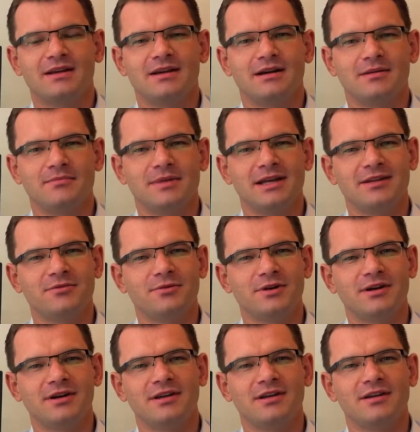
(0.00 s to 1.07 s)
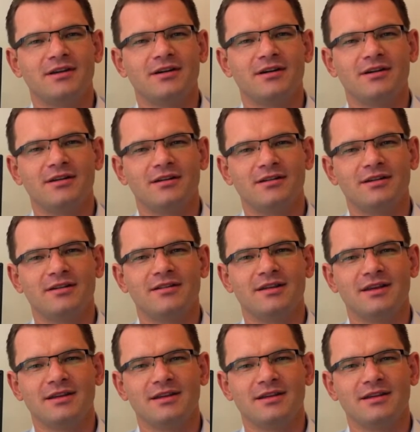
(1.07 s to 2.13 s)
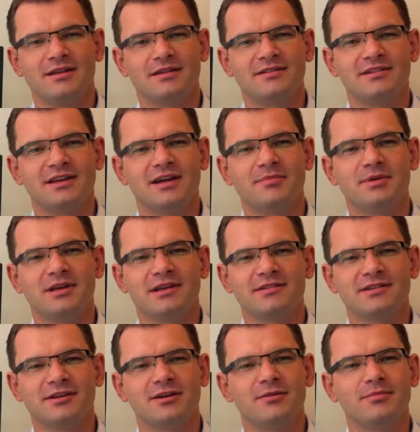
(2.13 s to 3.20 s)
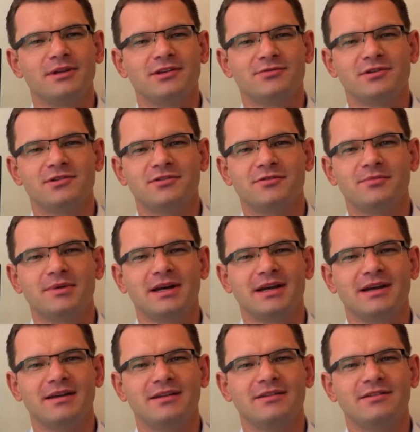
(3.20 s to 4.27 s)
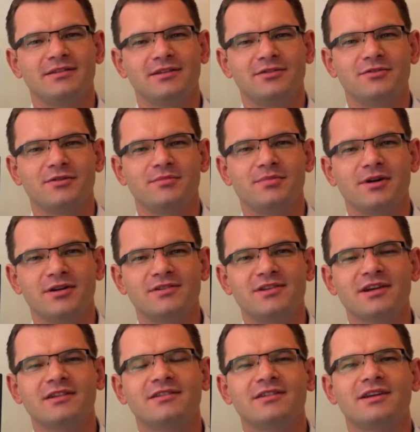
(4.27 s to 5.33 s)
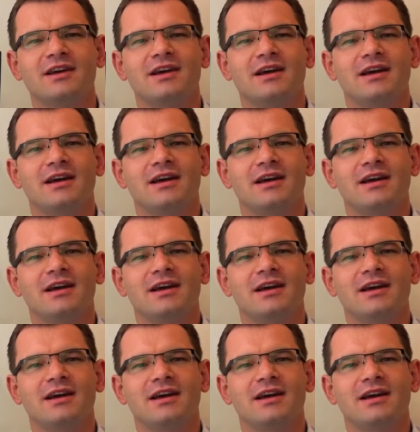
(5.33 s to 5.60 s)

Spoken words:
I'm mainly working on the CRPS, the Complex Regional Pain Syndrome Project,